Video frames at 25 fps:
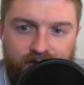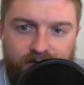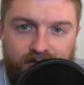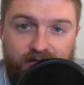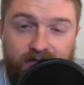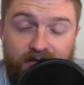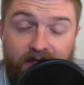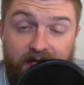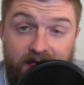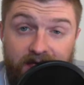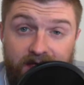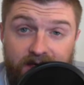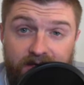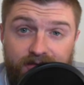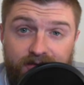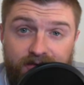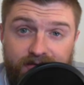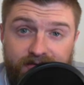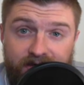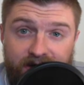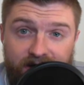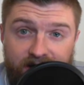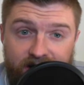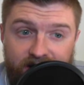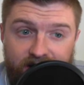take the
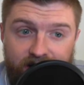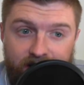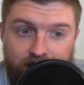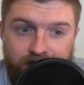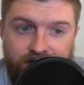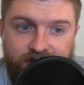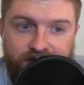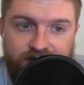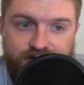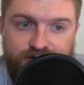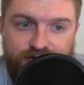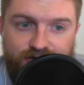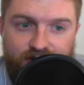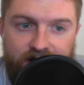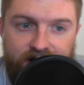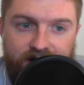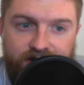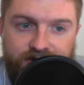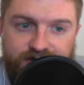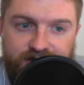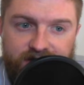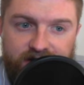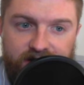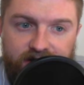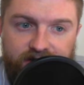time to
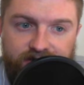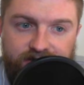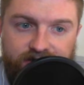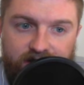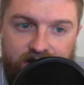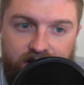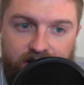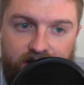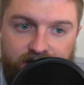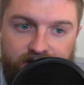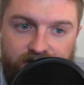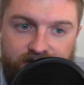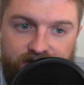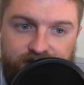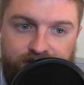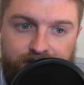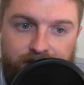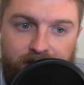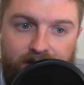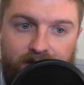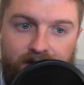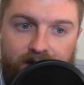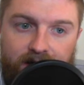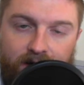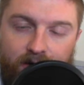strategize and
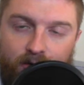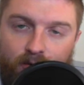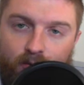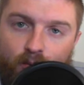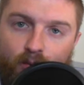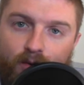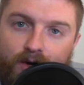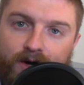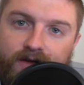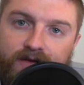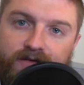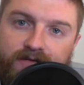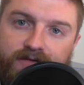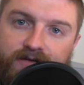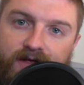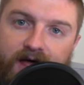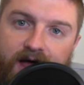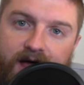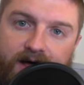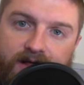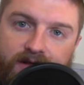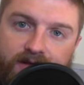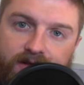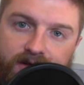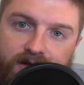spell out what
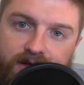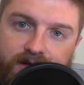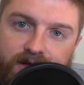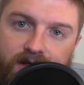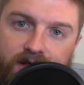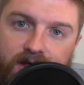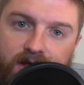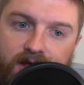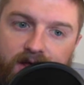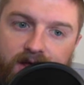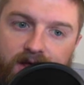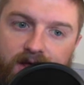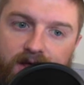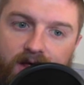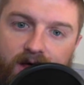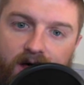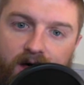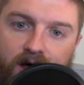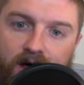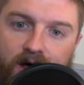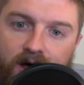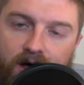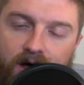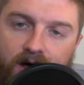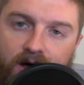exactly
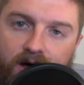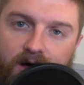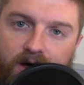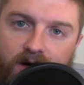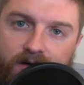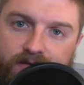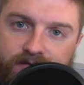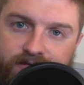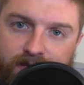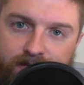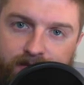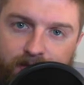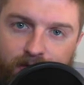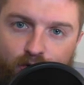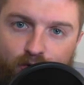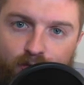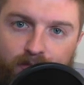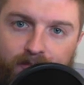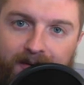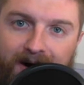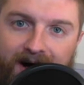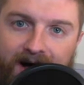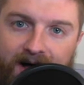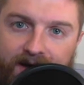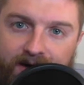a typical
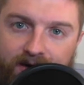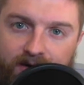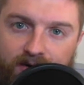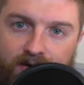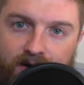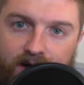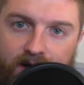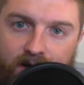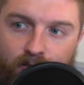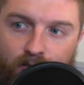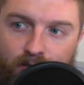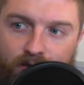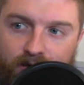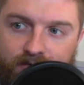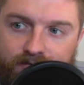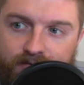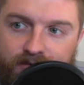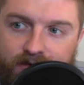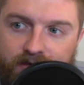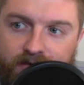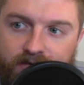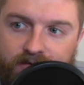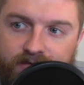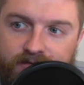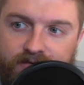buyer at one of
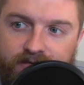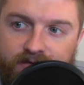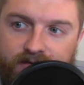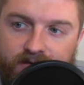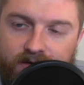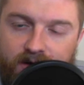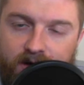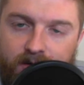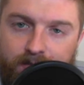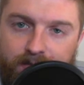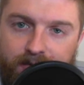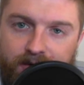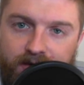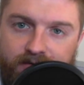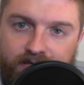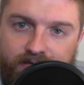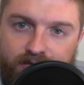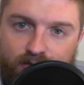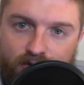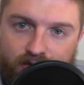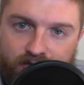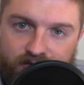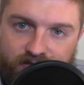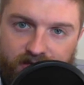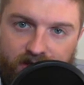these companies
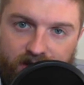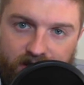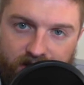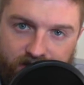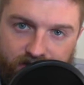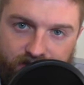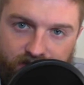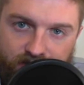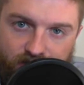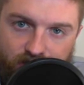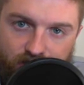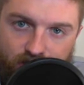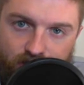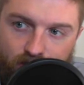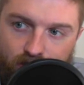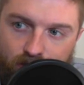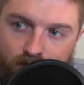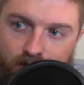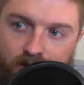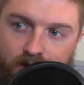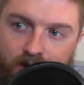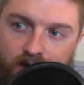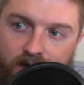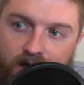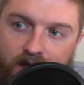looks like to you,
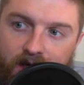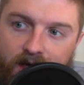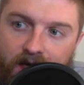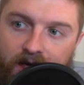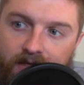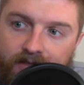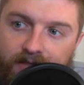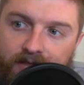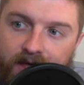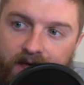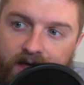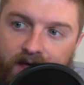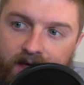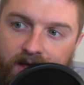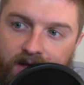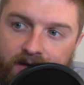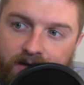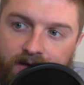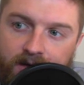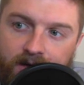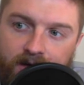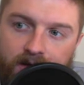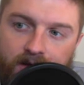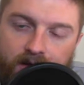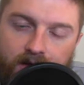and
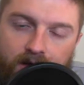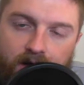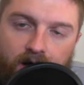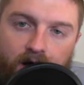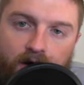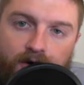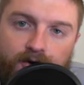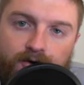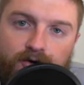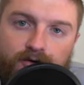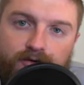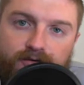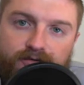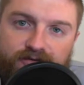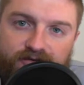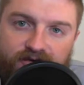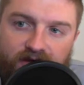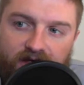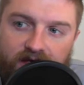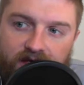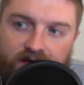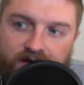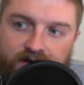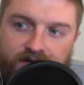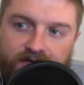then
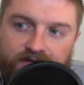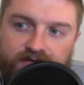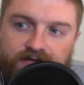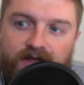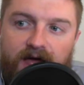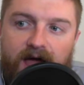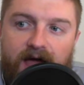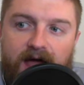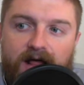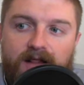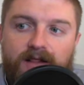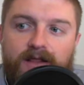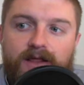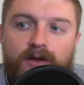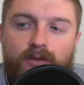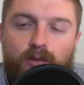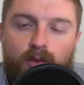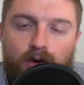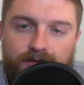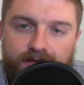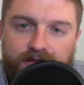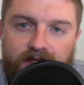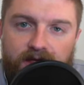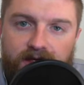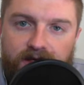understand exactly
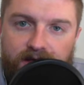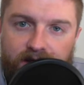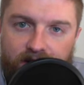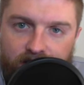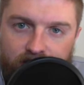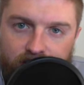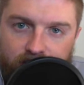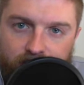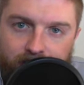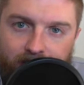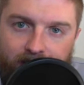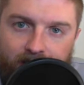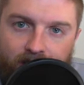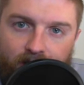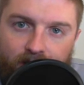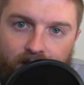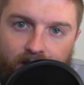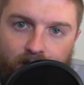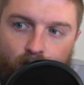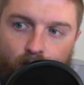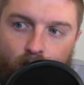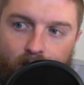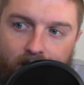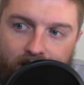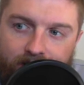what they care about
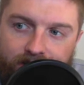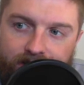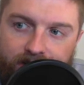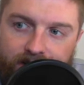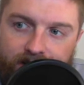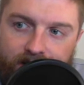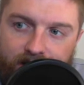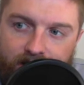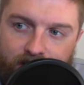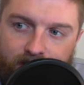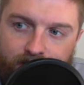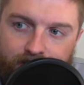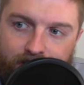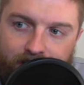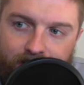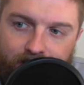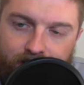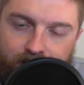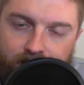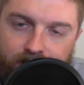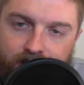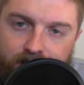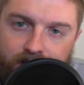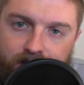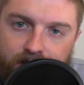and why they care about it.